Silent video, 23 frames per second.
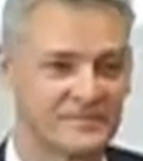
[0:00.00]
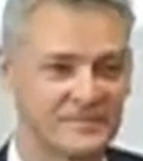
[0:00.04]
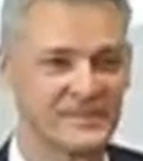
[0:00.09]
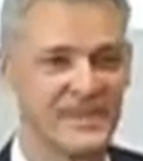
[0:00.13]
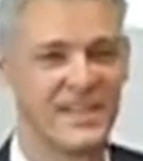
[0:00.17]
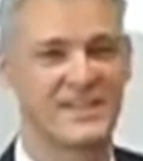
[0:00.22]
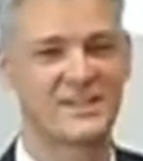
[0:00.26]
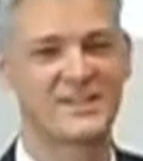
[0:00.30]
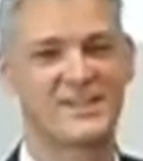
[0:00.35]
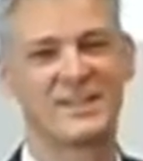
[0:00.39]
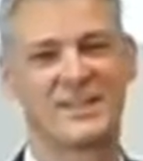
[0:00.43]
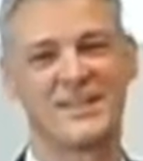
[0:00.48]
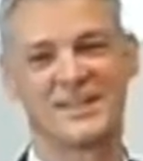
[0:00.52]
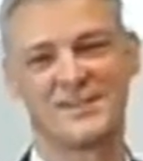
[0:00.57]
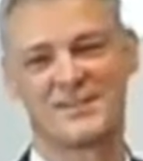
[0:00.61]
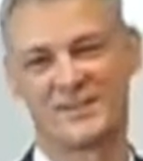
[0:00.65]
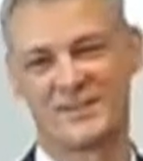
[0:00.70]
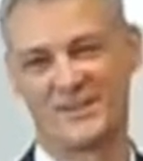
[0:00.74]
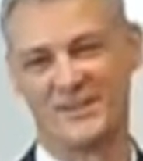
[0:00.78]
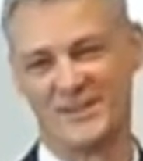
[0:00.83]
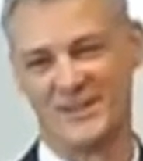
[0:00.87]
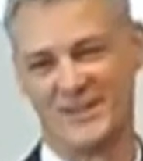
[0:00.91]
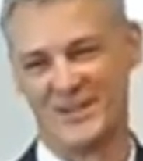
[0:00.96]
Next kind of
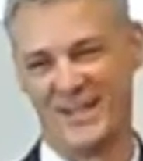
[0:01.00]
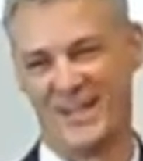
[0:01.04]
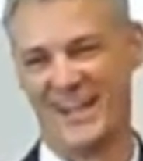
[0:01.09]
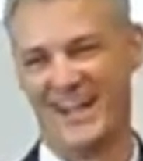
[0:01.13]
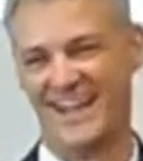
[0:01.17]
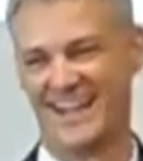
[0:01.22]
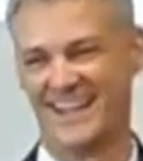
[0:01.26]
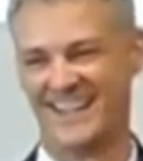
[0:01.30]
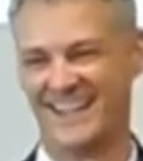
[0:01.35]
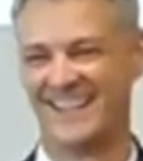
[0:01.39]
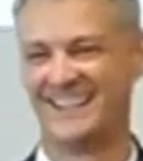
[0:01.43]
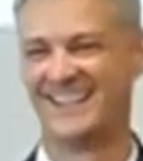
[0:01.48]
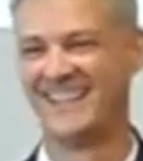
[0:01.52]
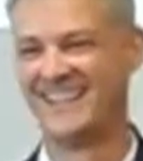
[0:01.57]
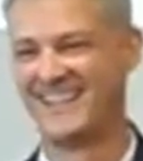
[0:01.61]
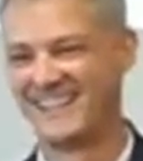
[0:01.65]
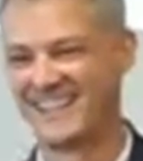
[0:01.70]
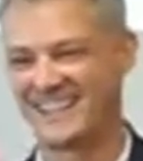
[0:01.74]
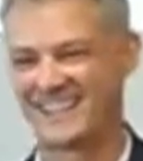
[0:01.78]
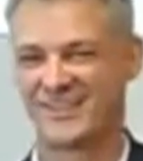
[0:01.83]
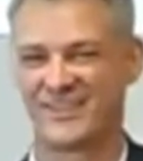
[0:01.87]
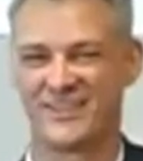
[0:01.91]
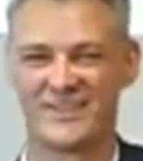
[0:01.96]
solution,
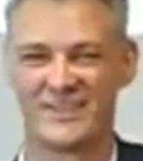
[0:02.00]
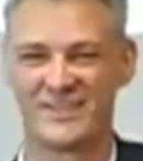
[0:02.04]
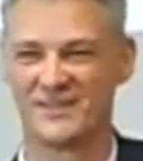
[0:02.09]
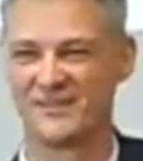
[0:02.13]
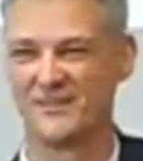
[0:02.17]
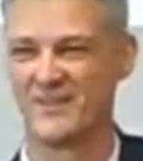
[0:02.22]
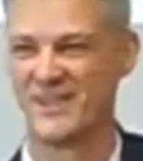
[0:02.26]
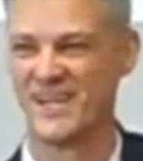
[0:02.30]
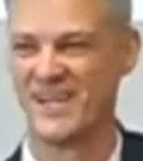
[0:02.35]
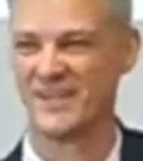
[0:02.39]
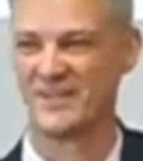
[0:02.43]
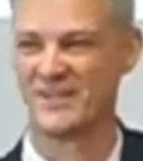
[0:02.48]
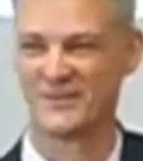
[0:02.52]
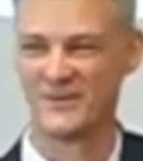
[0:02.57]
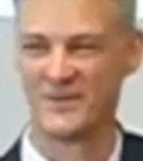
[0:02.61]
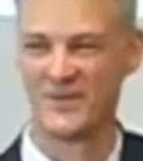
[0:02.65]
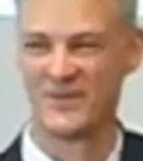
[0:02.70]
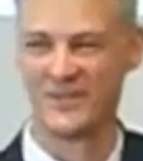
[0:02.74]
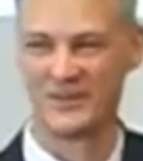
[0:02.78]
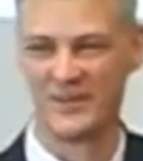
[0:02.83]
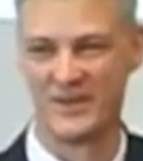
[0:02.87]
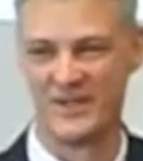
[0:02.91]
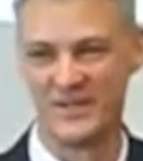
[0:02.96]
sorry, it's
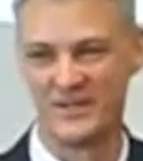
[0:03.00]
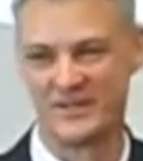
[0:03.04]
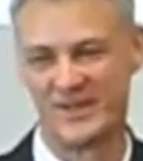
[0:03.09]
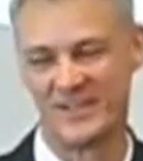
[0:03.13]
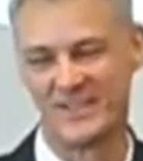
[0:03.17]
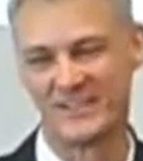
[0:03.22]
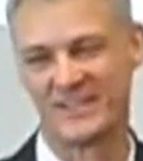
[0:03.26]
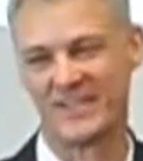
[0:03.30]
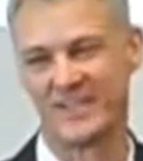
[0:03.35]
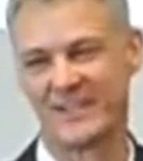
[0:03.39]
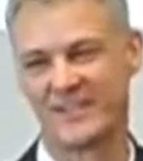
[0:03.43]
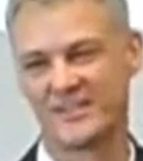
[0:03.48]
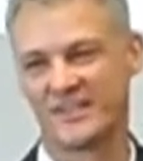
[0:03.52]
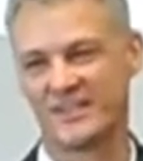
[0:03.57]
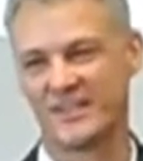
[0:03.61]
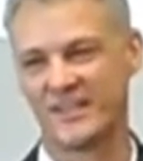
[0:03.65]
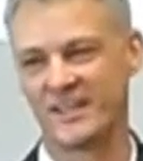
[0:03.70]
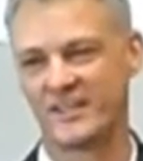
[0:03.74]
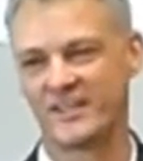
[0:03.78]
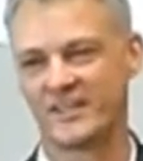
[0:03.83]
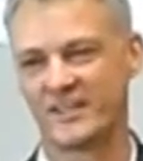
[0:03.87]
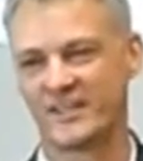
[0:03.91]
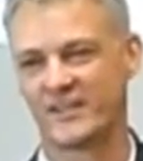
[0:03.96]
whirlwind, but so
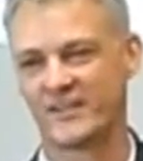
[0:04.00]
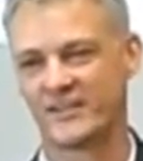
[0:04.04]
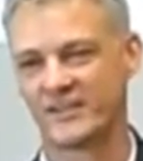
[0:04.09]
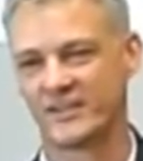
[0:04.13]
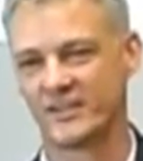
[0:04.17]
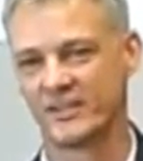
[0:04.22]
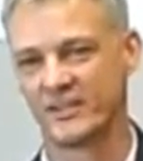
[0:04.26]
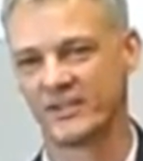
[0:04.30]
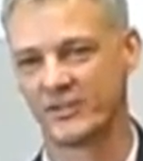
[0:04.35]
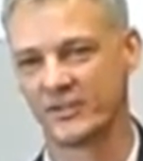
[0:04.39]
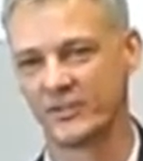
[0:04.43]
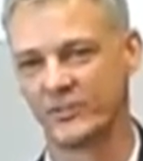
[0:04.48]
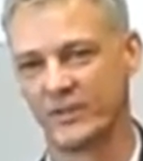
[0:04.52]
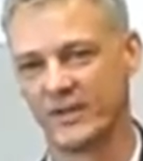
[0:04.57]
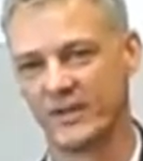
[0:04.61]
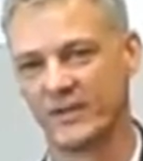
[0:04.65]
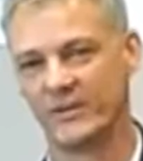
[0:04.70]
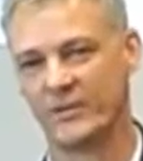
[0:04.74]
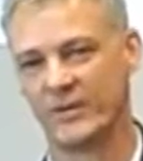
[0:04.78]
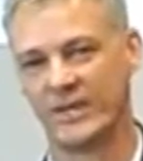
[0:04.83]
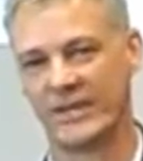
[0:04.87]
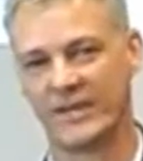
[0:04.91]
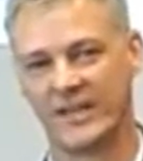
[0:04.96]
next kind of solution
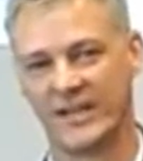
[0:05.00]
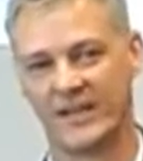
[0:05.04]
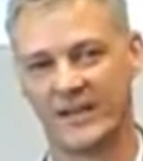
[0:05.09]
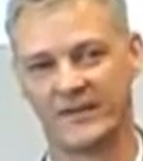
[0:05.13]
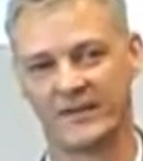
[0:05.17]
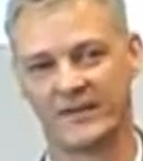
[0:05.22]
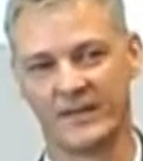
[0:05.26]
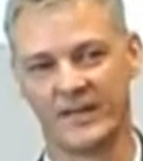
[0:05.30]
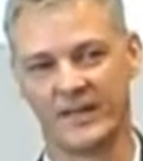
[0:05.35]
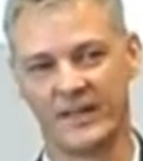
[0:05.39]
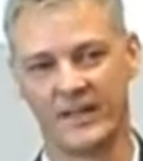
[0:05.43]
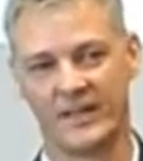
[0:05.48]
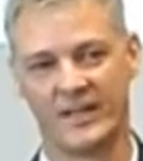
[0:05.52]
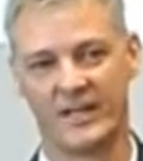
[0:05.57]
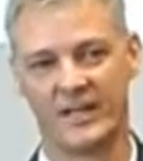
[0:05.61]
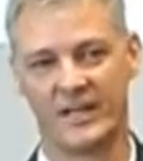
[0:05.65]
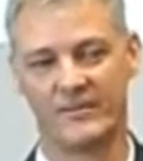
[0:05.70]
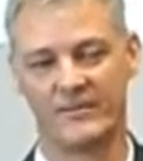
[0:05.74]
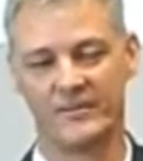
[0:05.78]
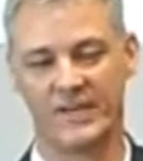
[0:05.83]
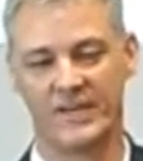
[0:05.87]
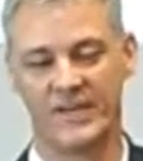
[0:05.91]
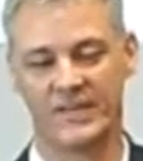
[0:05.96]
we have
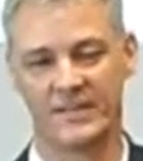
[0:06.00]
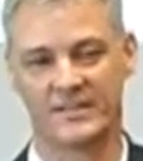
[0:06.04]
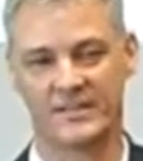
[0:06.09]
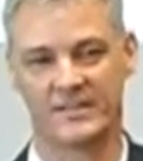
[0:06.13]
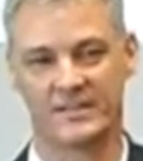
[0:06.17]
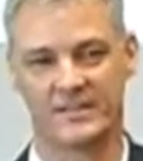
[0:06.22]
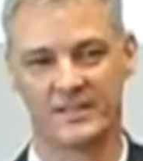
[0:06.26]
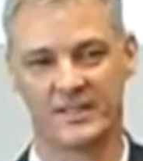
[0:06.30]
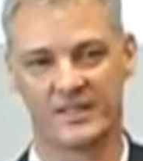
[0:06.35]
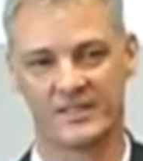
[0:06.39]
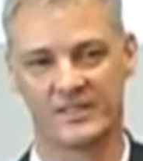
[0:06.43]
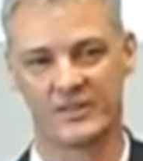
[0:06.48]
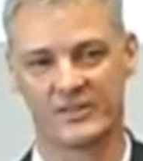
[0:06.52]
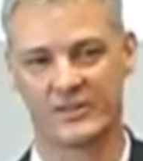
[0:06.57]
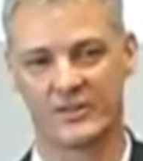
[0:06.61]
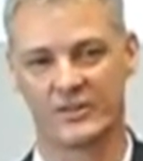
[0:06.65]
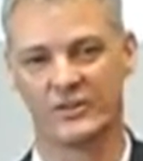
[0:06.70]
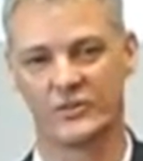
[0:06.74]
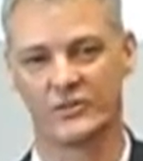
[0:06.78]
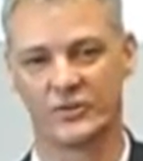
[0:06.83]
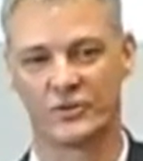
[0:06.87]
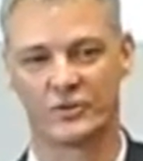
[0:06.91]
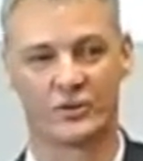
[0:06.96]
is a
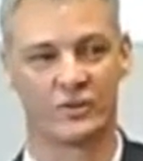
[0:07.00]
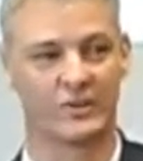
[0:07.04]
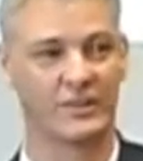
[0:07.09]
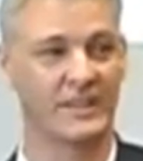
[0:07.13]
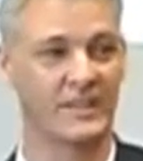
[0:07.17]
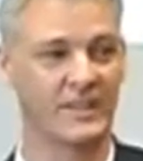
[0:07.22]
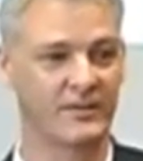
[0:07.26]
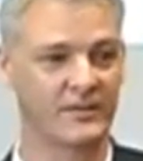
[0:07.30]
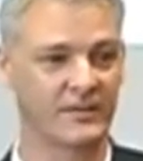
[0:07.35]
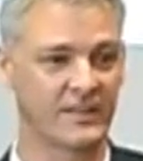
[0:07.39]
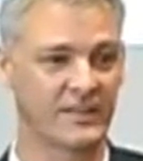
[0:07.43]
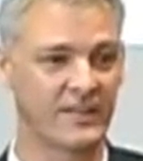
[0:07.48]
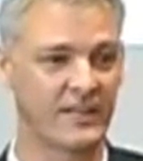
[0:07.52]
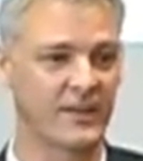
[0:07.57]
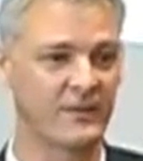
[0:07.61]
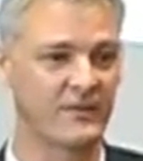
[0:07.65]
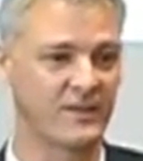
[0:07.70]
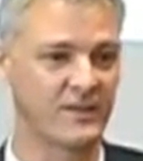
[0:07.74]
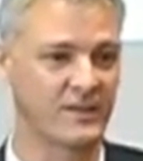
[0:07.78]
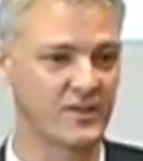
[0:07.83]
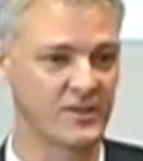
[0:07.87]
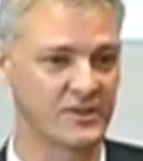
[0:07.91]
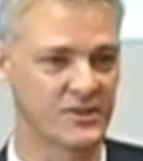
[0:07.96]
solution called Cloud
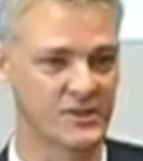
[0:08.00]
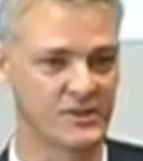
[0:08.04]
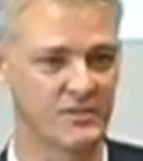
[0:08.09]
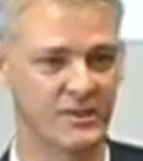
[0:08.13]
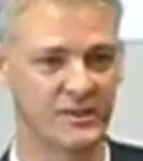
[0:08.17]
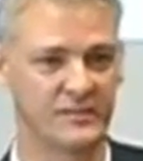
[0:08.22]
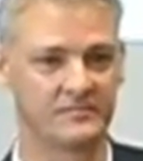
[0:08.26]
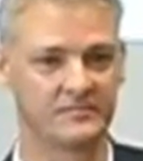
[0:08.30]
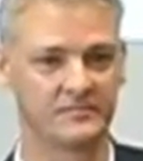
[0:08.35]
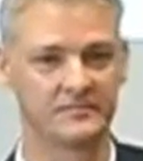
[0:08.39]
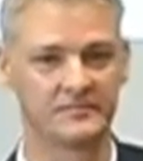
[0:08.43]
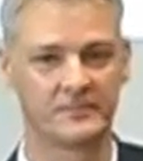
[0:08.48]
for Customer.